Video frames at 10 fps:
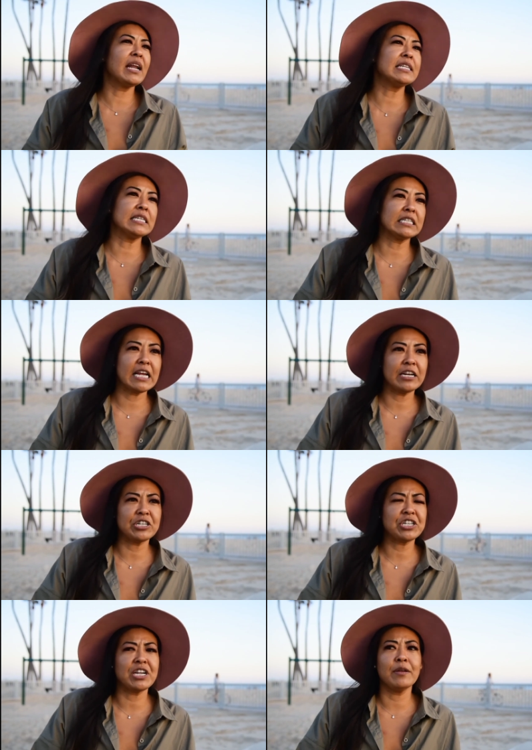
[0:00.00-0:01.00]
Not a
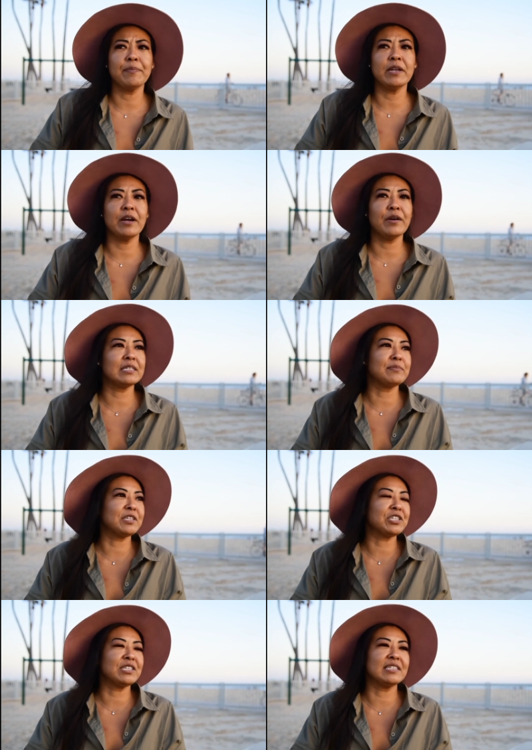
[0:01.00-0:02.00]
dictatorship. You know, as
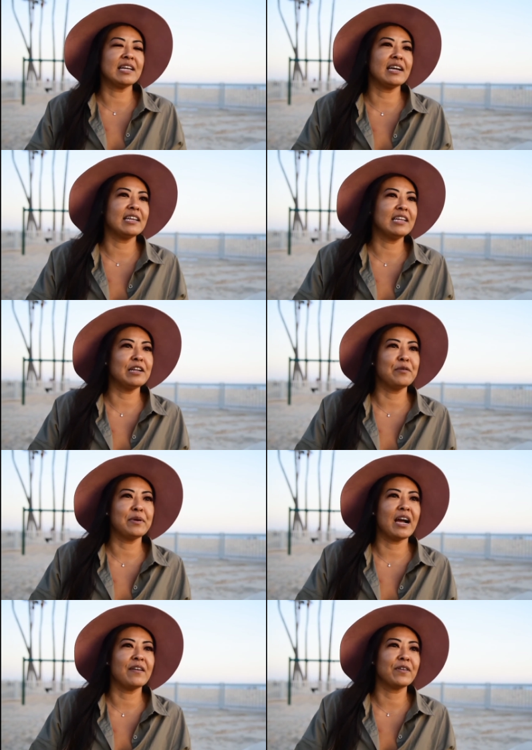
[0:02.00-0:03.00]
much as,
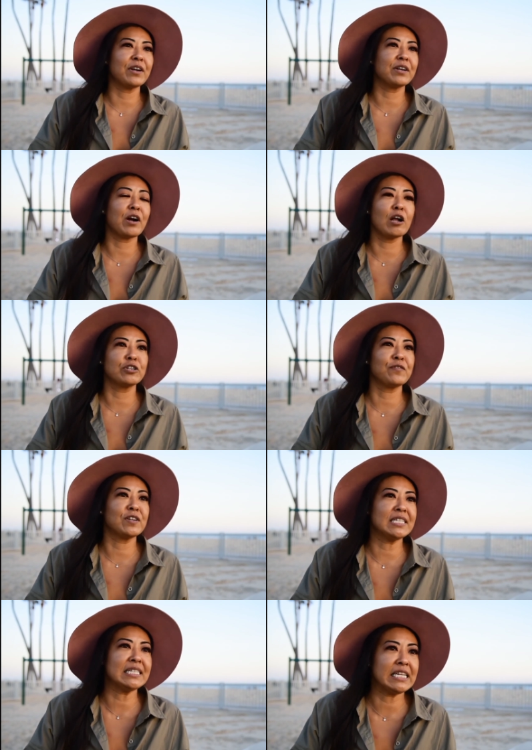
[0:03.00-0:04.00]
we have our
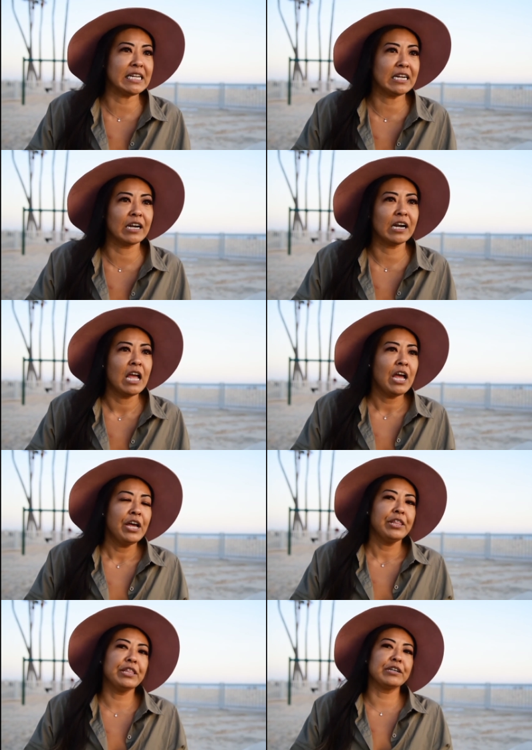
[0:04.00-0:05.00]
controversies here,
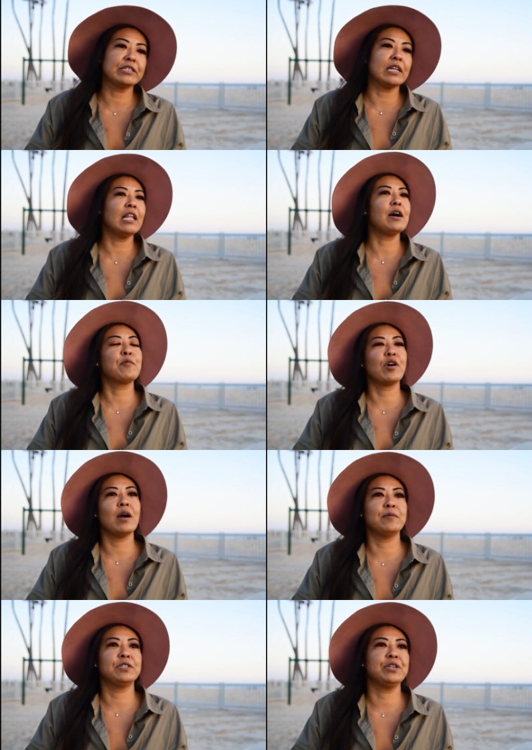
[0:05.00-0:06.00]
there's a lot more
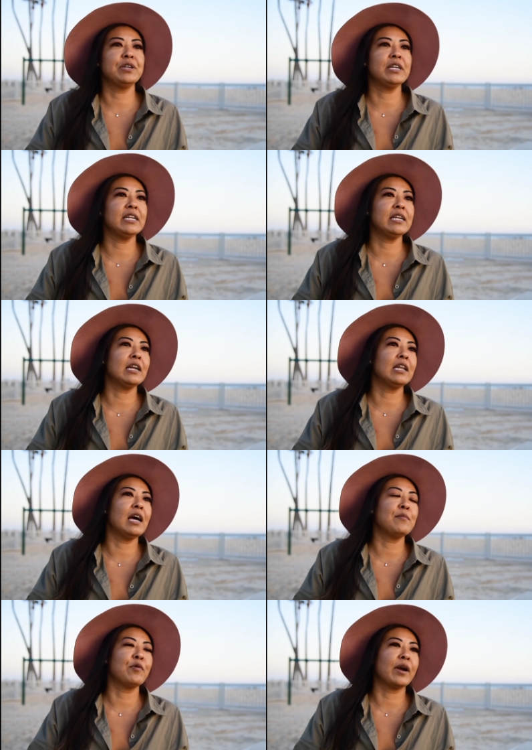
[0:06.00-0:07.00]
opportunity and a
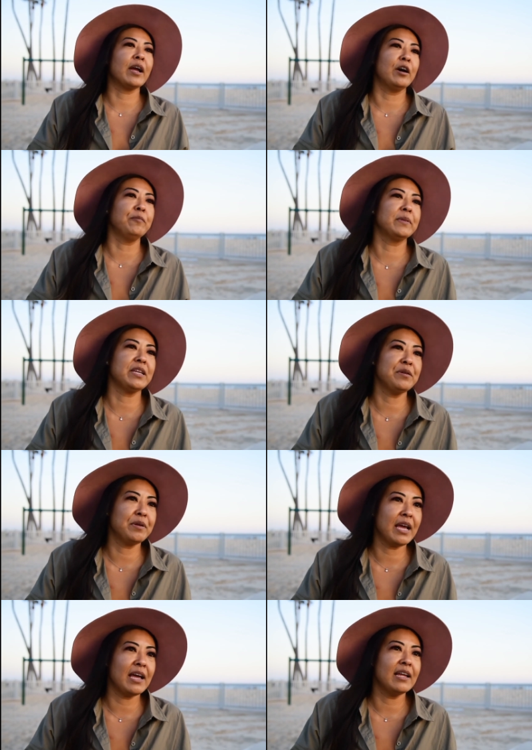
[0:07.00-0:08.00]
lot more help that you
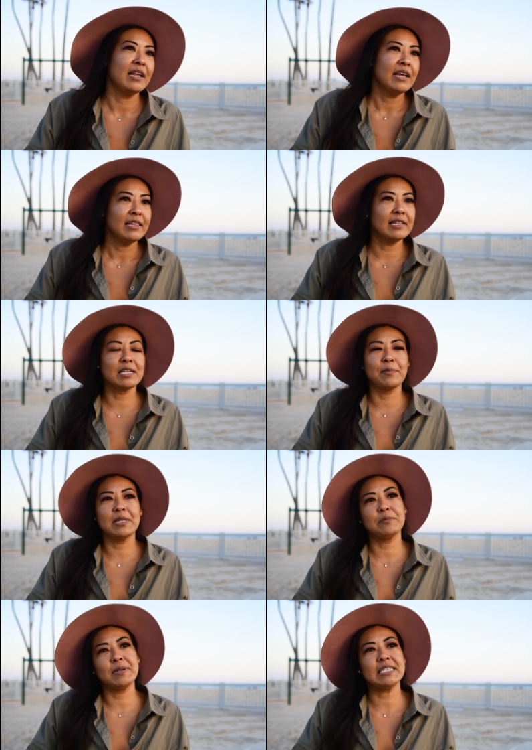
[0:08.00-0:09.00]
get than some of
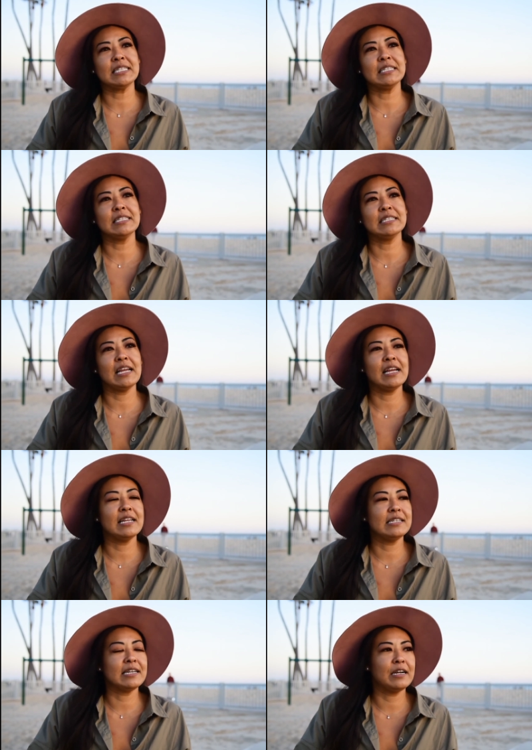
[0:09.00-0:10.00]
these places.
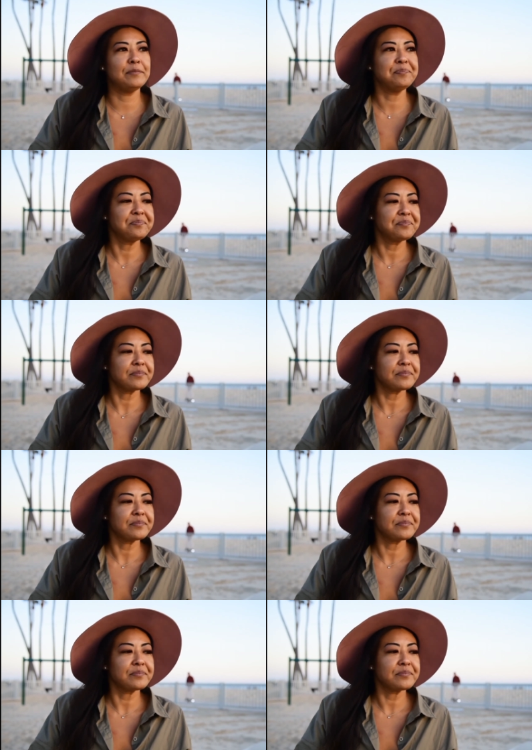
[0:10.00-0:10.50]
And,